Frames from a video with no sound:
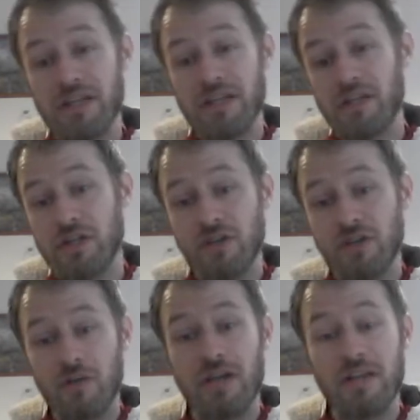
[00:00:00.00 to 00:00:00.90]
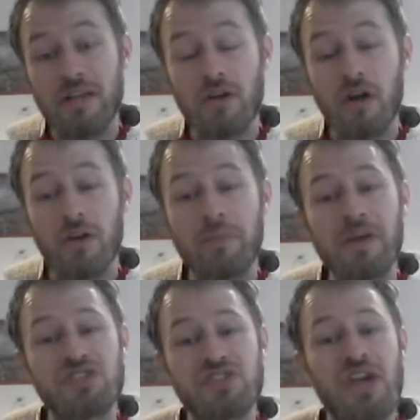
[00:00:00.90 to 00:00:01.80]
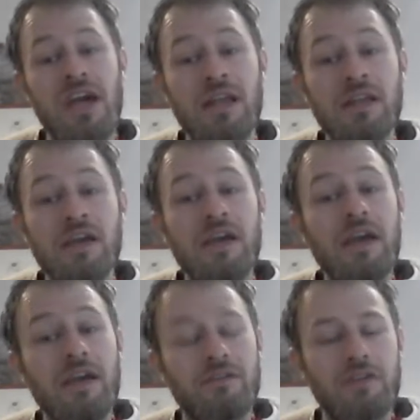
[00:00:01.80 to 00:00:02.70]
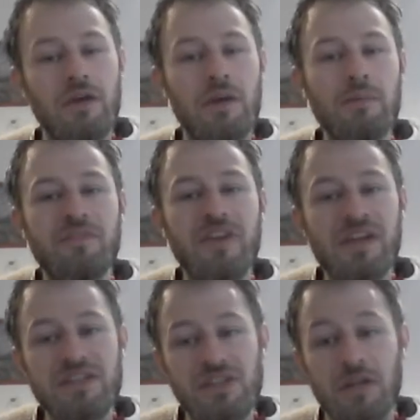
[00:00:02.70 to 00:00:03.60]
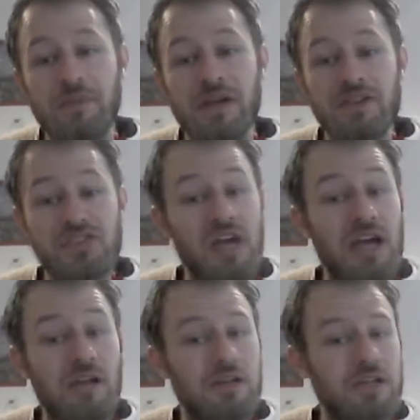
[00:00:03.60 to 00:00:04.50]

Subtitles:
and you can do it on a bigger scale if the field is on a bigger scale.